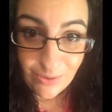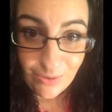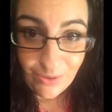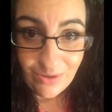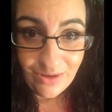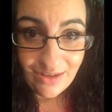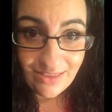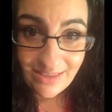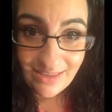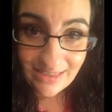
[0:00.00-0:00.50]

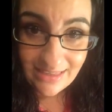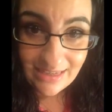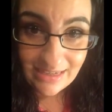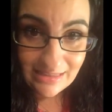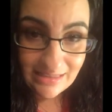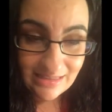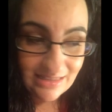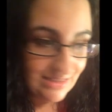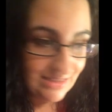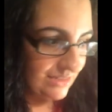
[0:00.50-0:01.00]
I think
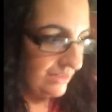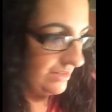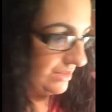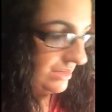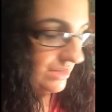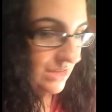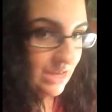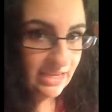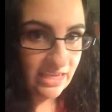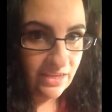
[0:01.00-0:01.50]
that's
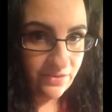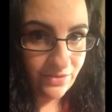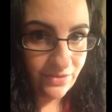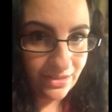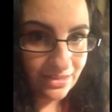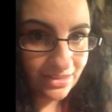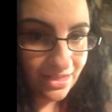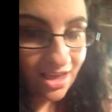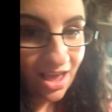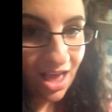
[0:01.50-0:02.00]
a
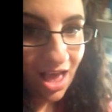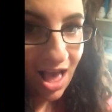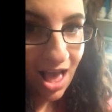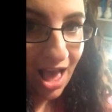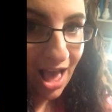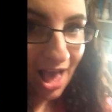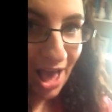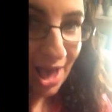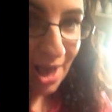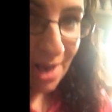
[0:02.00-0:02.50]
given.
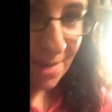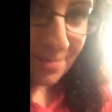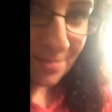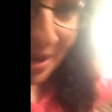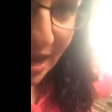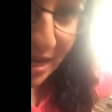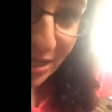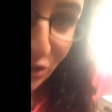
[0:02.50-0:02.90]
Back